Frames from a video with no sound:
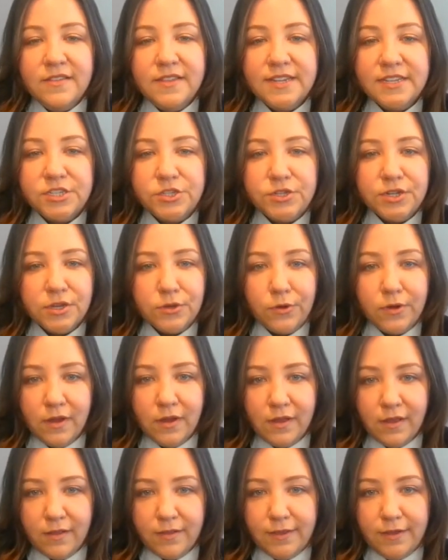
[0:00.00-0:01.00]
The district
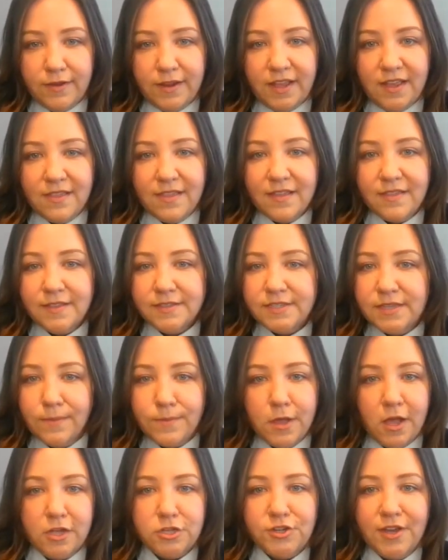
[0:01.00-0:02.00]
court concluded that the
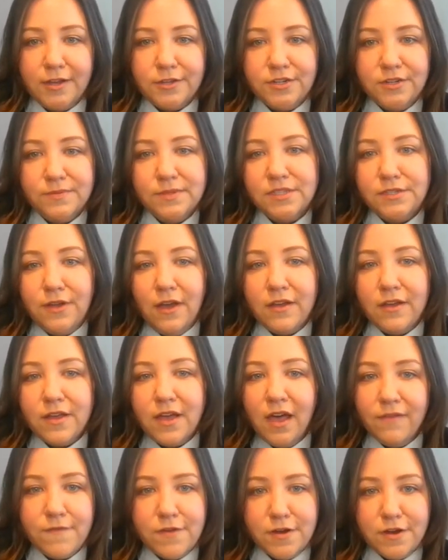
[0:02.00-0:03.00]
subcontractor was not
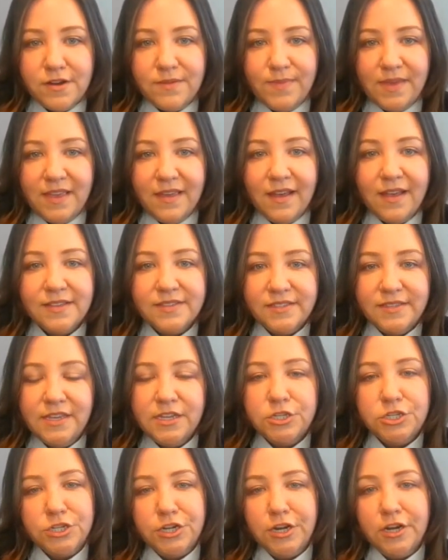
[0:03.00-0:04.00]
covered because
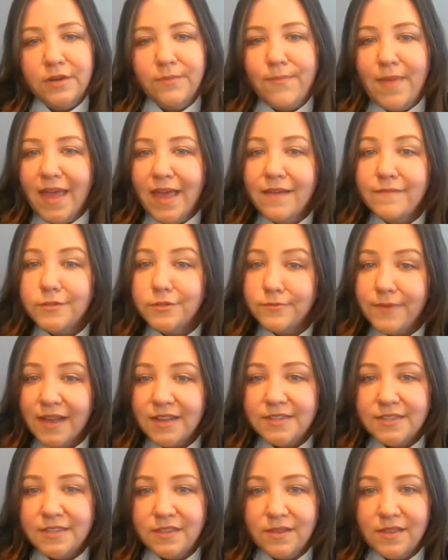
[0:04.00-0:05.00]
the insured may have
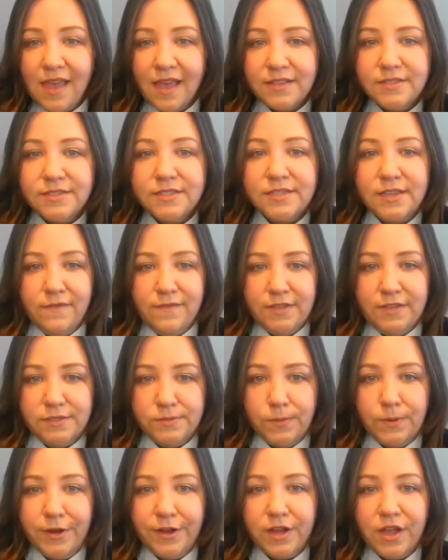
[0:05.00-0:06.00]
directed the ends of
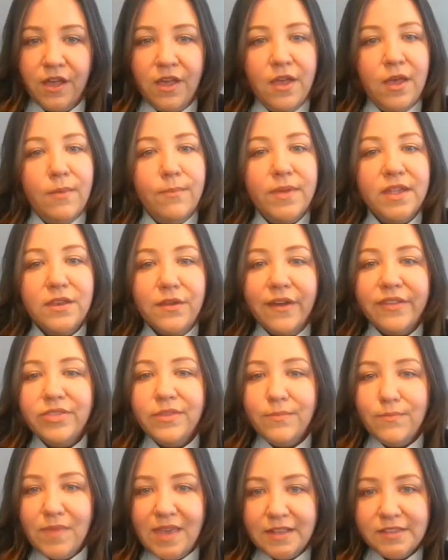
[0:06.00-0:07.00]
his work, but
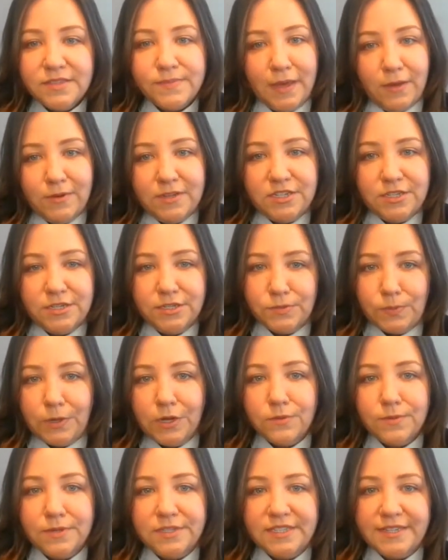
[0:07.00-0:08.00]
not the means by which his
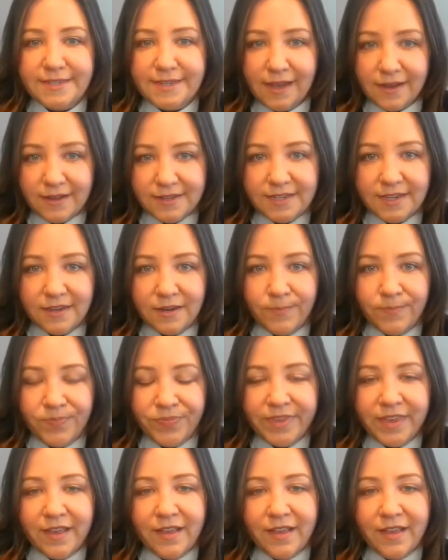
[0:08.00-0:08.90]
work was conducted.